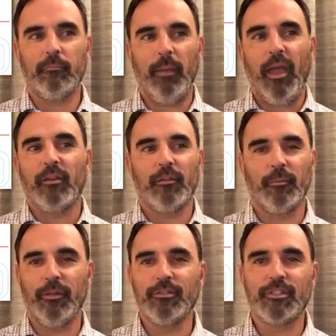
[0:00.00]
pattern that
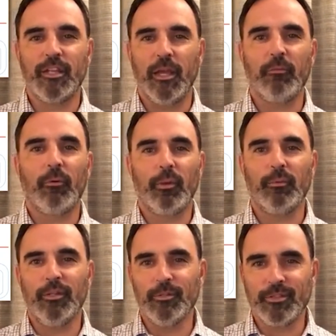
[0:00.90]
we use today, where we
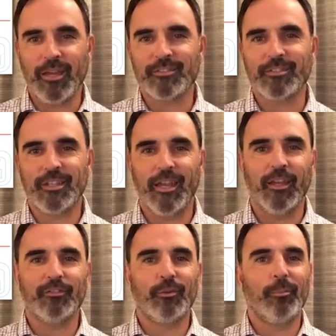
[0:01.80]
would use
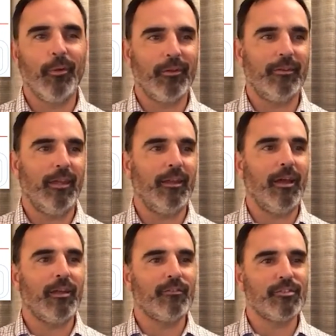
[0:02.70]
SSIS for pulling data
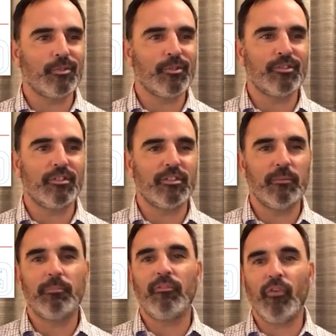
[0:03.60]
out of a source
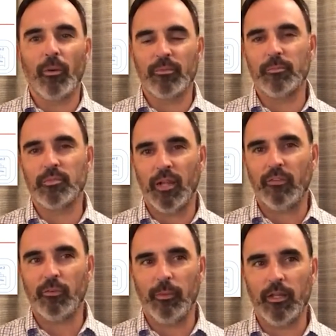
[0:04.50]
system, perform some
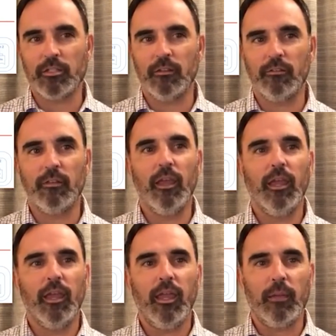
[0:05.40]
transformations,
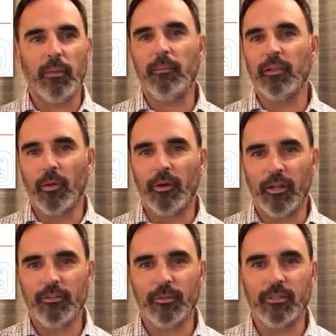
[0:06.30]
and maybe load it
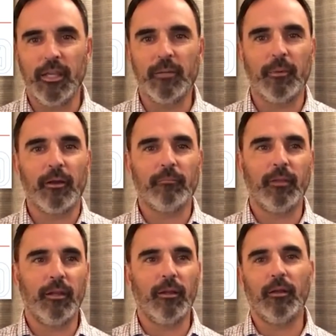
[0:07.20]
into a data mart
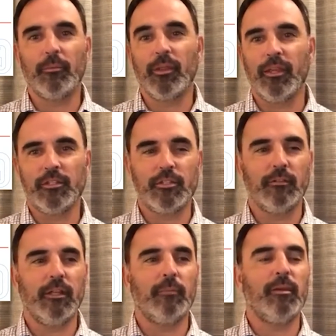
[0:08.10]
in a relational
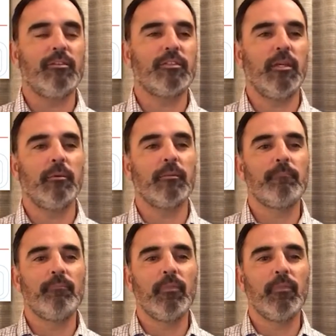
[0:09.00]
database schema.